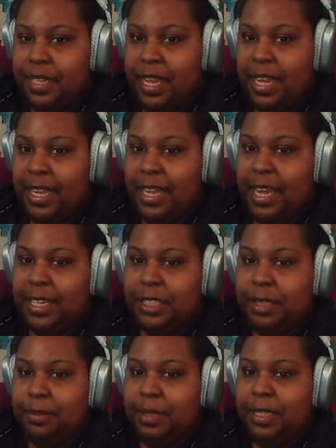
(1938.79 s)
I can
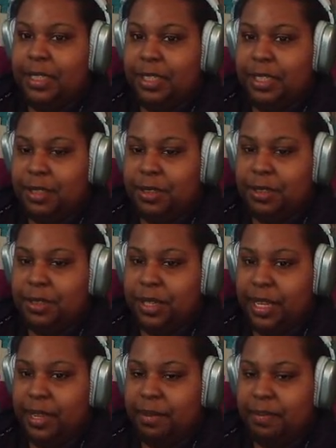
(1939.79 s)
actually put usually.